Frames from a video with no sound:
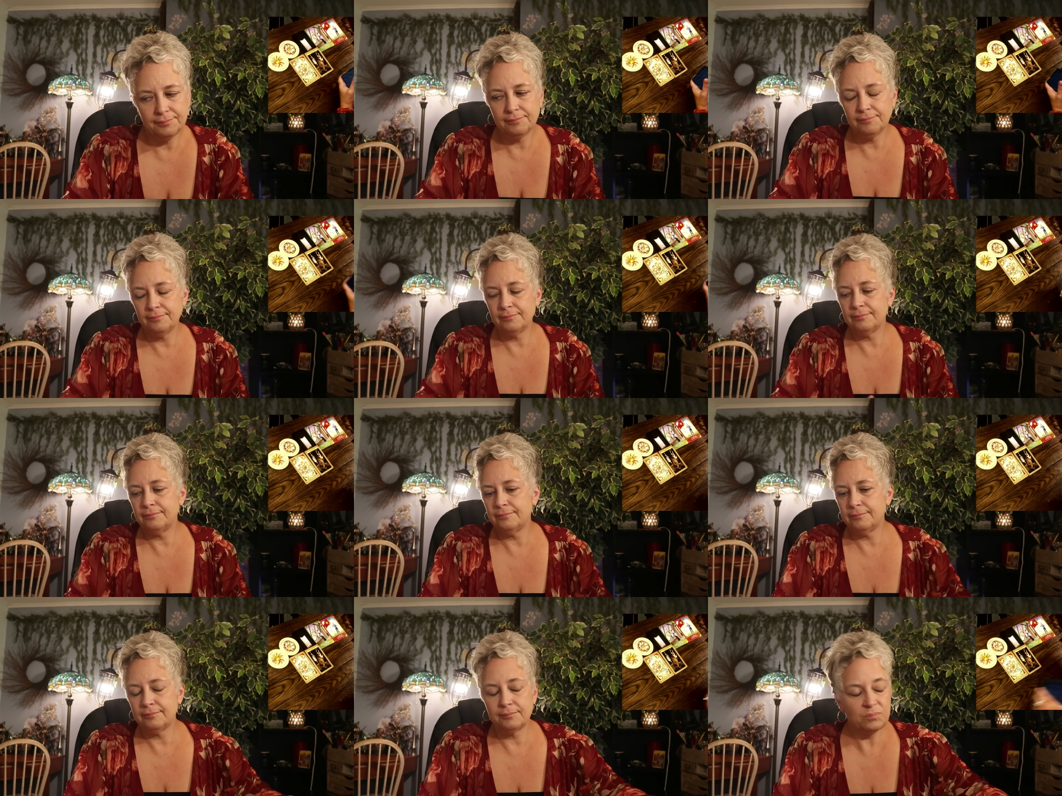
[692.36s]

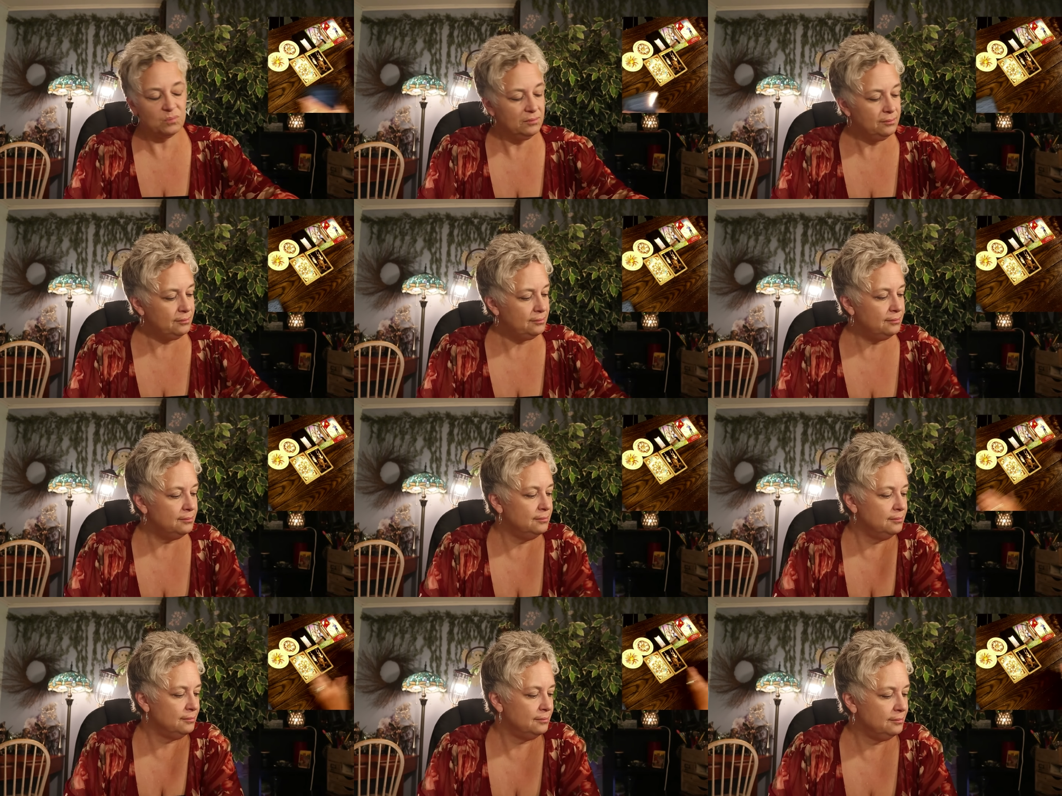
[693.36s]

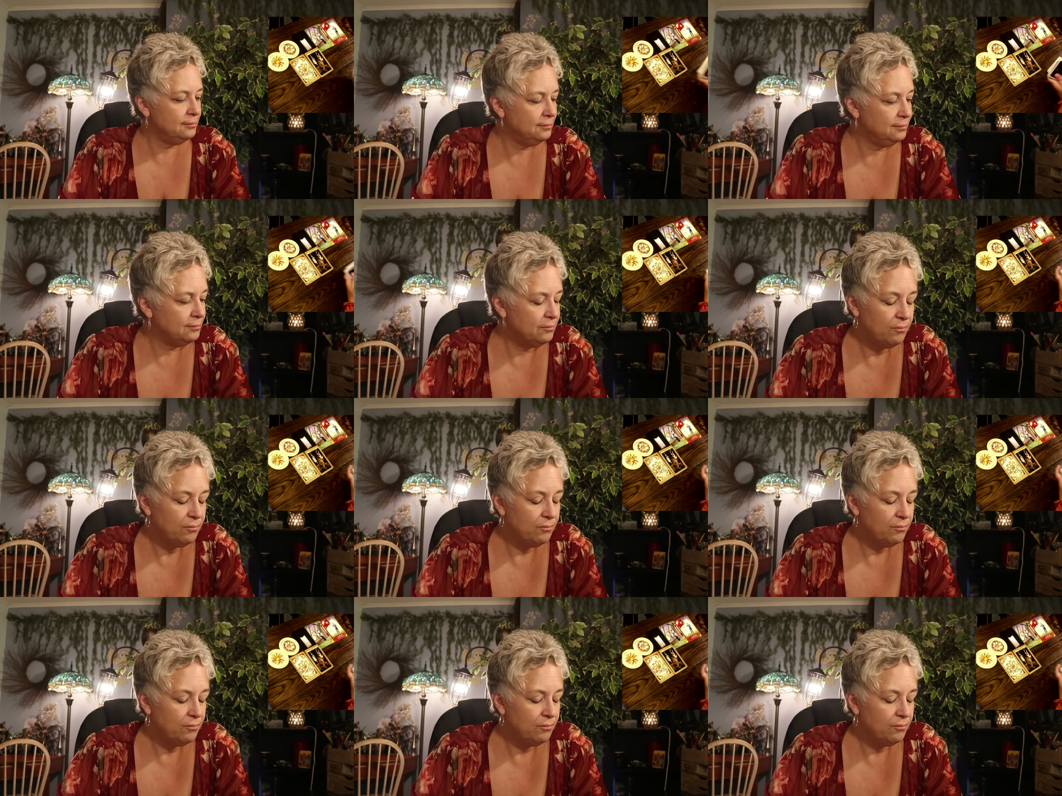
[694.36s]
Nobody speaks.